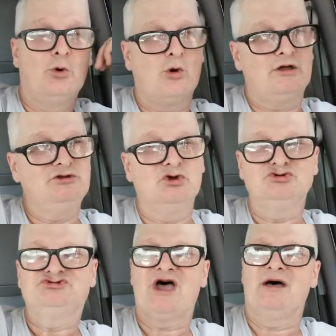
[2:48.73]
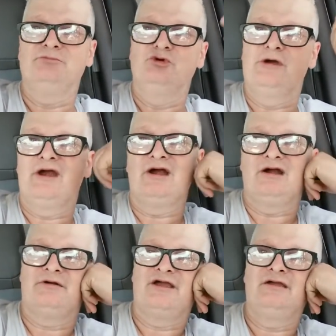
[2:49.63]
Well, new job, new
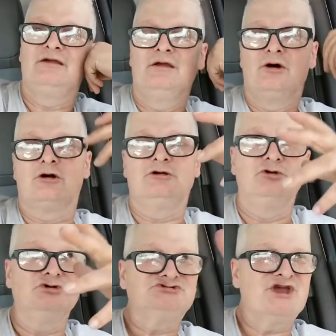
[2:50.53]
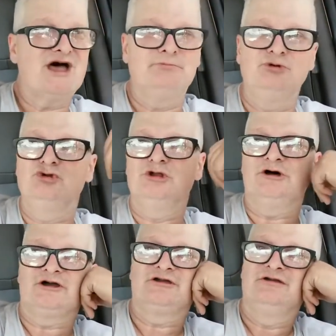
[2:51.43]
hair, right? Or new job, new
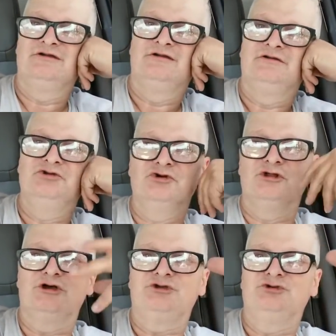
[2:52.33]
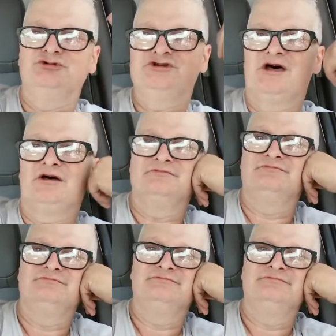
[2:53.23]
look. New look, new job.
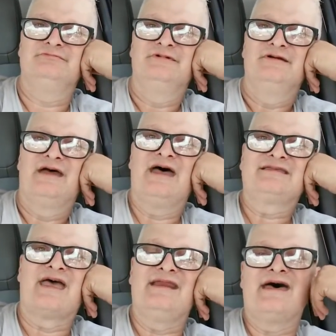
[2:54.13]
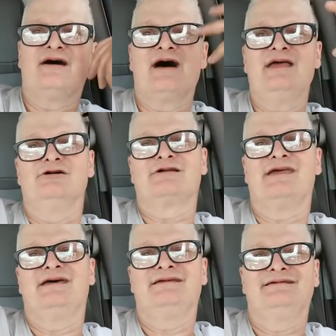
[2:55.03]
That's kind of how I look
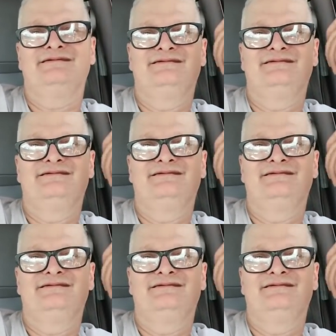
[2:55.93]
at it.